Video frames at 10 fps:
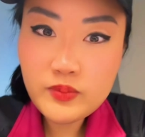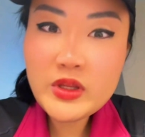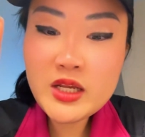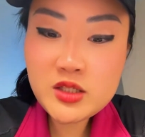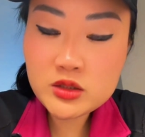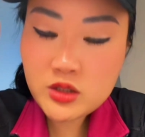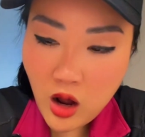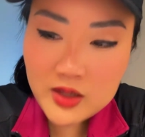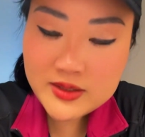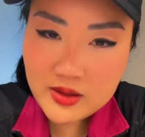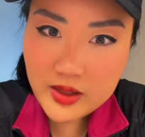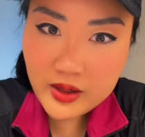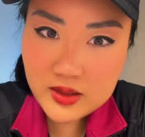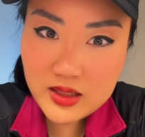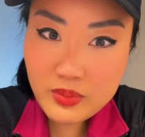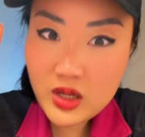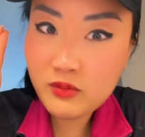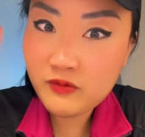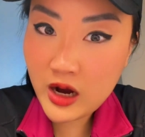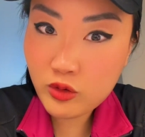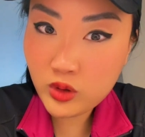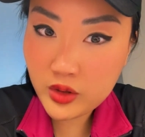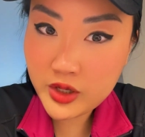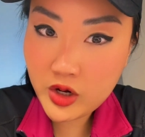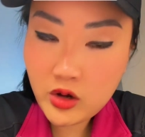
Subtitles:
it is a toxic things that become viral on here.